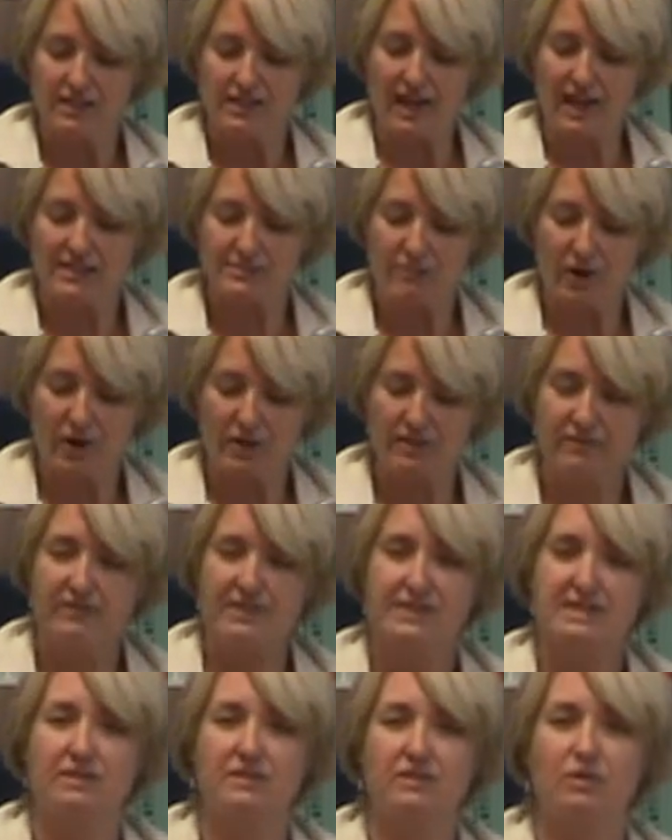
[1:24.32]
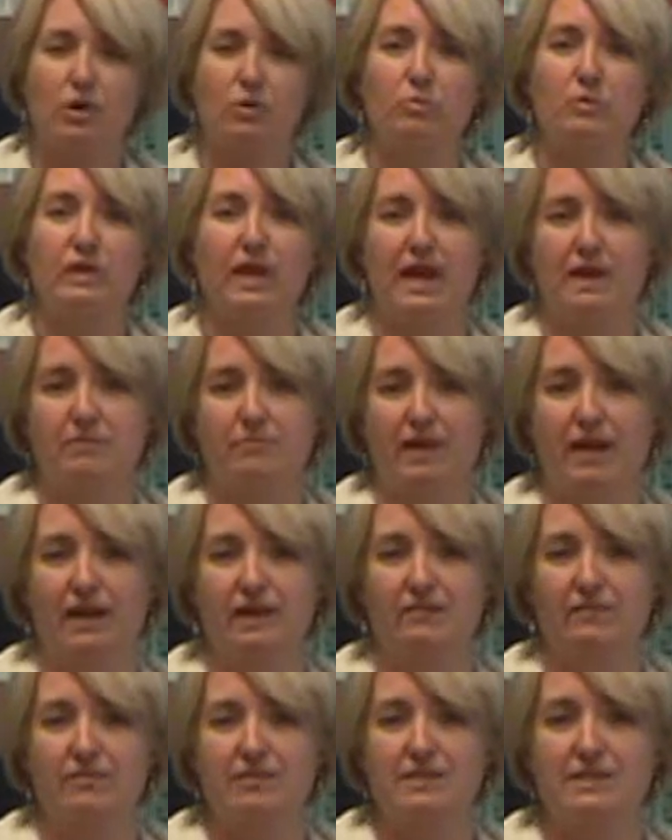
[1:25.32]
As part of this global campaign
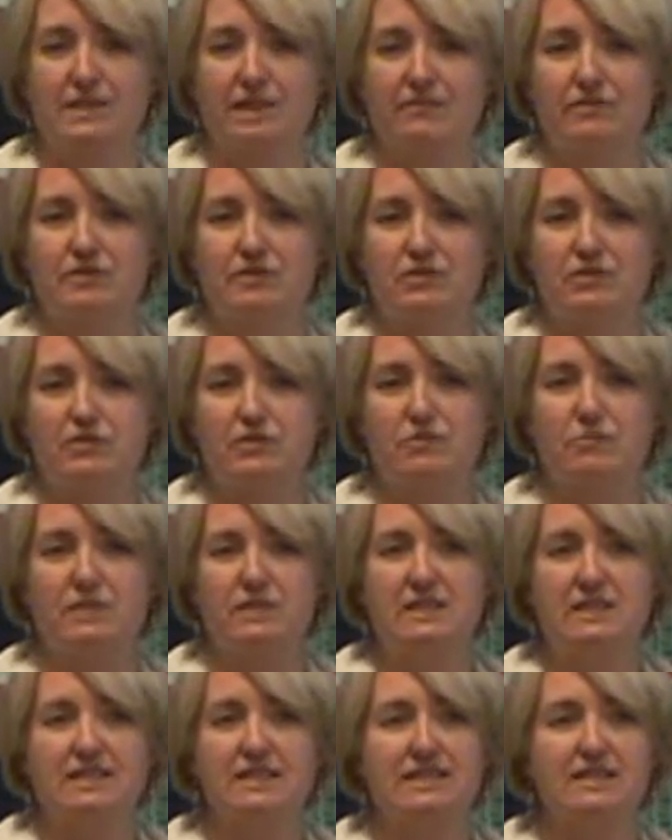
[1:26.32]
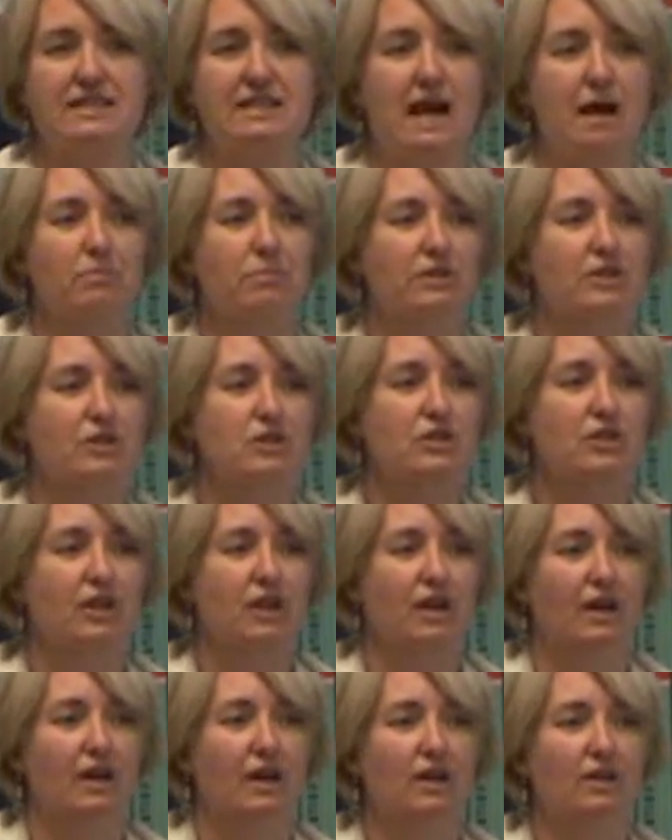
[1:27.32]
for Save the Children, we did establish
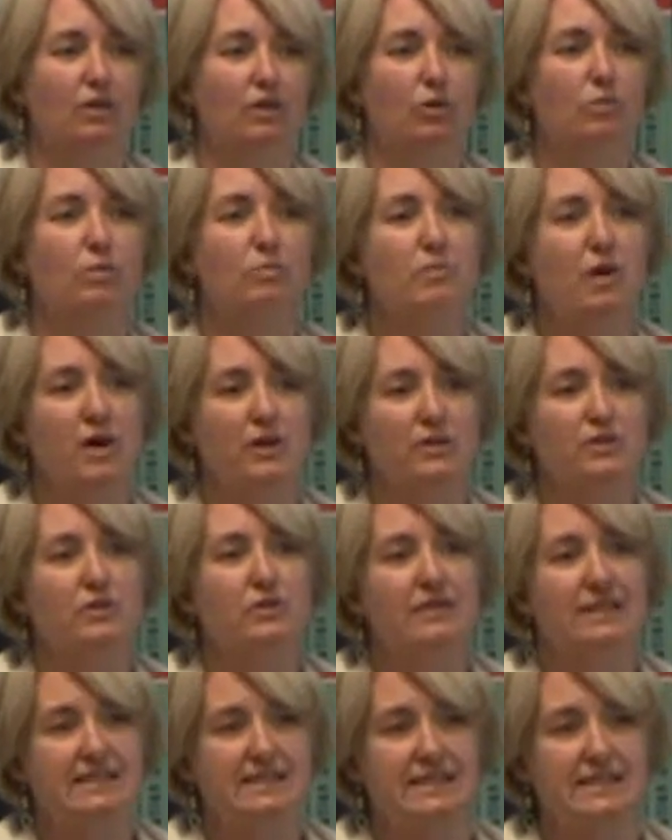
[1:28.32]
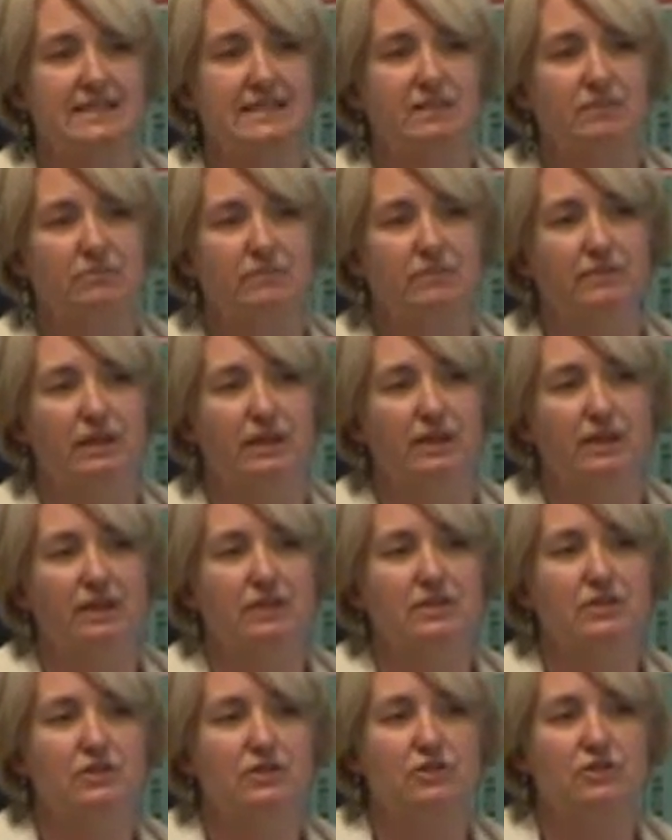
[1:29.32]
a global monitoring system
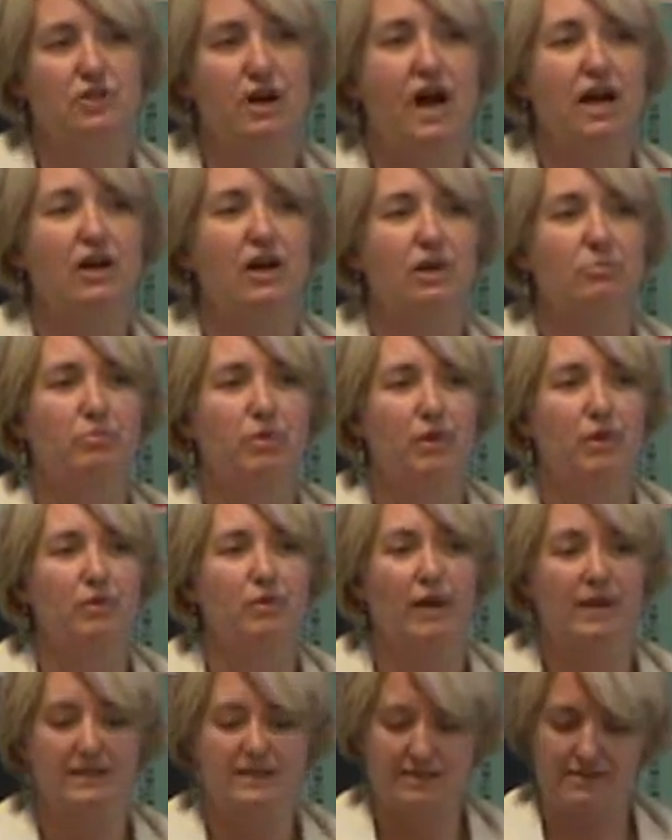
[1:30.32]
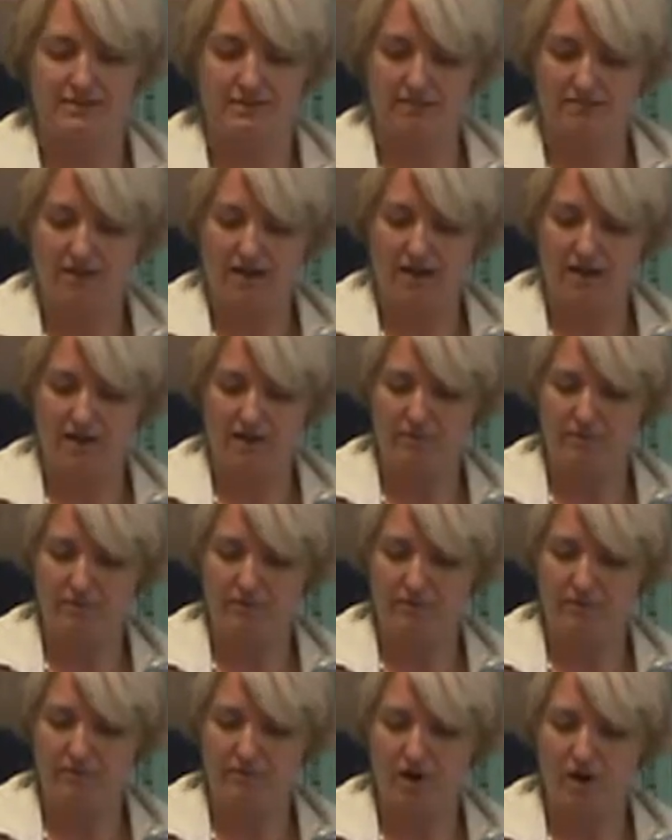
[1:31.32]
to track our progress
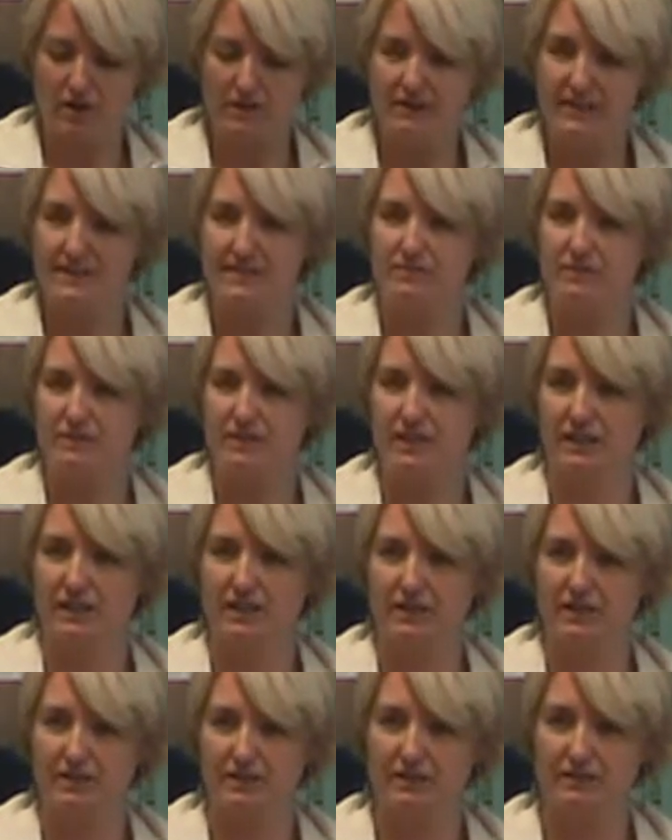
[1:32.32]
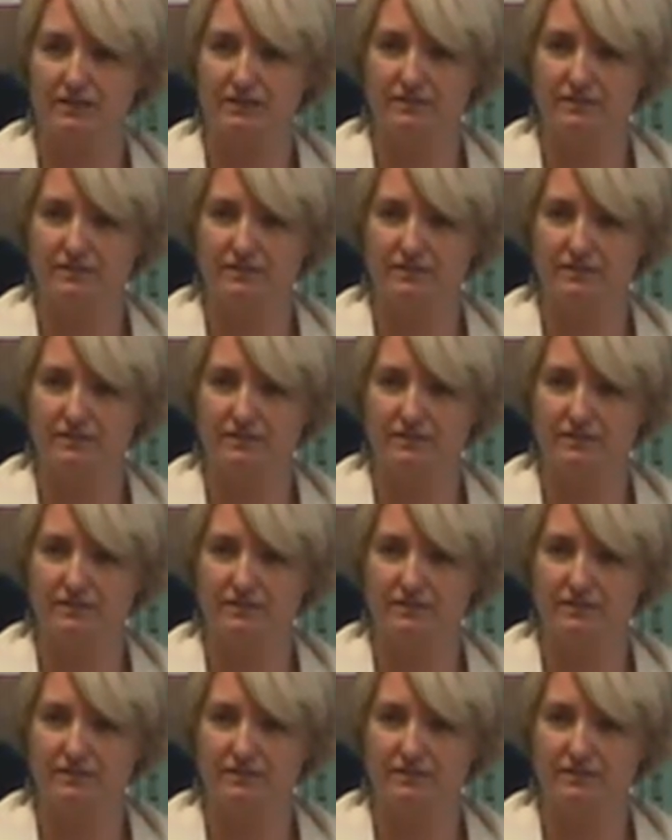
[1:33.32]
on these particular